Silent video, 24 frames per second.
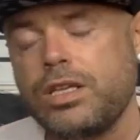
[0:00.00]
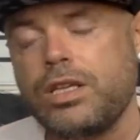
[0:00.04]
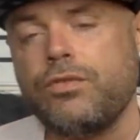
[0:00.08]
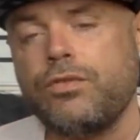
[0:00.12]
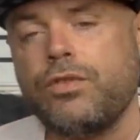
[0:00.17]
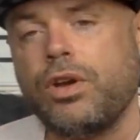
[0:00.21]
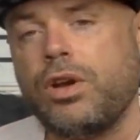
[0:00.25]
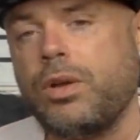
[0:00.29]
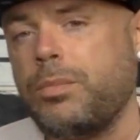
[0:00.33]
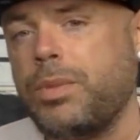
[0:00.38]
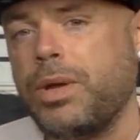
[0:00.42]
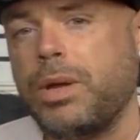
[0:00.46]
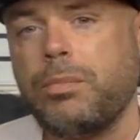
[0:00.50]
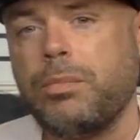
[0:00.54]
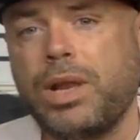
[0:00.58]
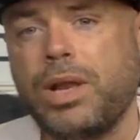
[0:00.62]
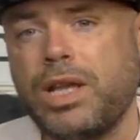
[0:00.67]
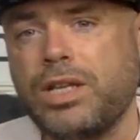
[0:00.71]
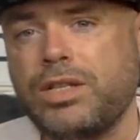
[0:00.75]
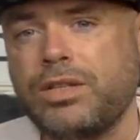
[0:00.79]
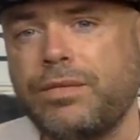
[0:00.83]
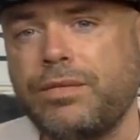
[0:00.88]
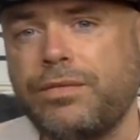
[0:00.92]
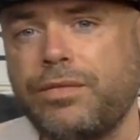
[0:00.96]
you've got to pick
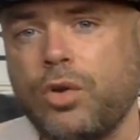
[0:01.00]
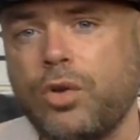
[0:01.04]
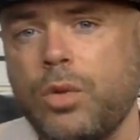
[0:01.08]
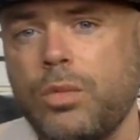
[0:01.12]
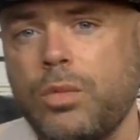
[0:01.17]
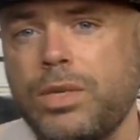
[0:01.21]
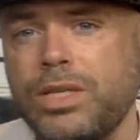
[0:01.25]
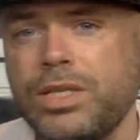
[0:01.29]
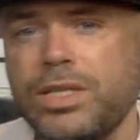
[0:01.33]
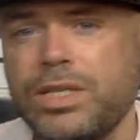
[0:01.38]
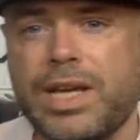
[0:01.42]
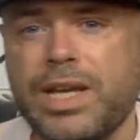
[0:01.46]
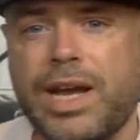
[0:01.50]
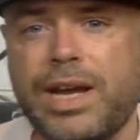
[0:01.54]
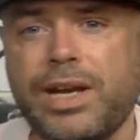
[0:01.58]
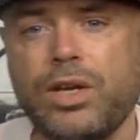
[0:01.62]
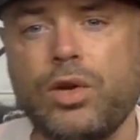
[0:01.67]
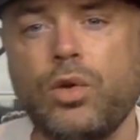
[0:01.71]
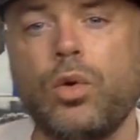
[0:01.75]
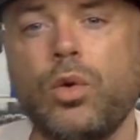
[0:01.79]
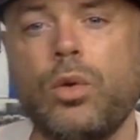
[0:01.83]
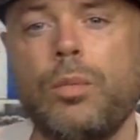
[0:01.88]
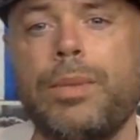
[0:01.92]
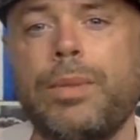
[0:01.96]
players on form, and he's
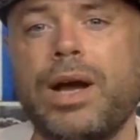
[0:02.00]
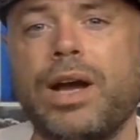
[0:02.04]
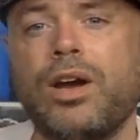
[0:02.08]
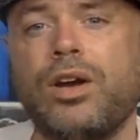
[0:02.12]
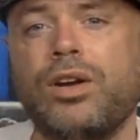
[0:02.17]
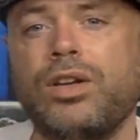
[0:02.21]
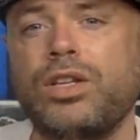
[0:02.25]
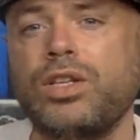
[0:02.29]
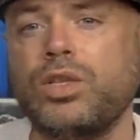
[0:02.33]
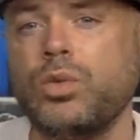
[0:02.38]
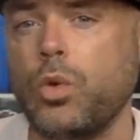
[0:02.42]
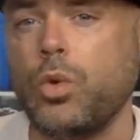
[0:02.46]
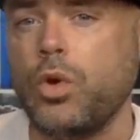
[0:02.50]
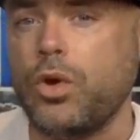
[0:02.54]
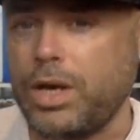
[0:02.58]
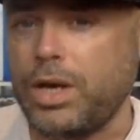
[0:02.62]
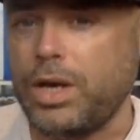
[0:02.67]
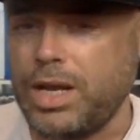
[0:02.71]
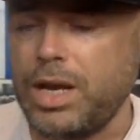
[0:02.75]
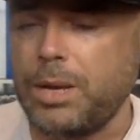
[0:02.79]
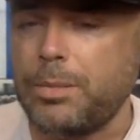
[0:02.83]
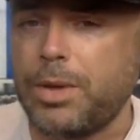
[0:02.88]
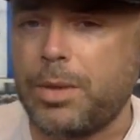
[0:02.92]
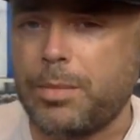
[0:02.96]
kind of going back on his word
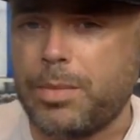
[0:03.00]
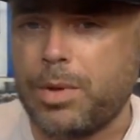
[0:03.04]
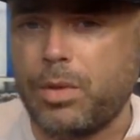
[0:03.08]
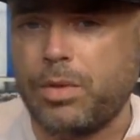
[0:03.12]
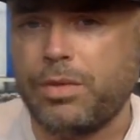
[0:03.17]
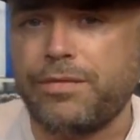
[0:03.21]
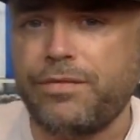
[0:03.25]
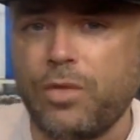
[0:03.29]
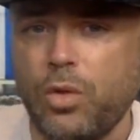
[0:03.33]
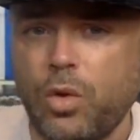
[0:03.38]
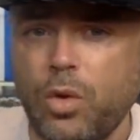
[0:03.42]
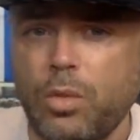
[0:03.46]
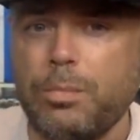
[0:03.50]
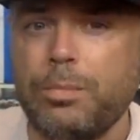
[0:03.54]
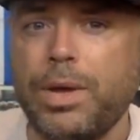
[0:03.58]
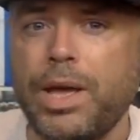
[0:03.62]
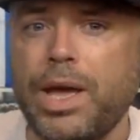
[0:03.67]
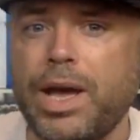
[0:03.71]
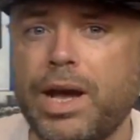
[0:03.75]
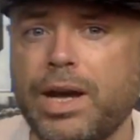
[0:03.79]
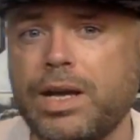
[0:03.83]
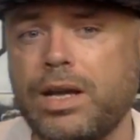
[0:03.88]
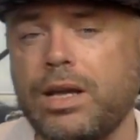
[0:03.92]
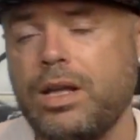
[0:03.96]
a little bit about the form
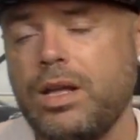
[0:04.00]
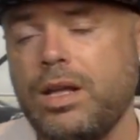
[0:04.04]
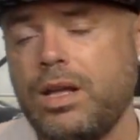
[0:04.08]
bit.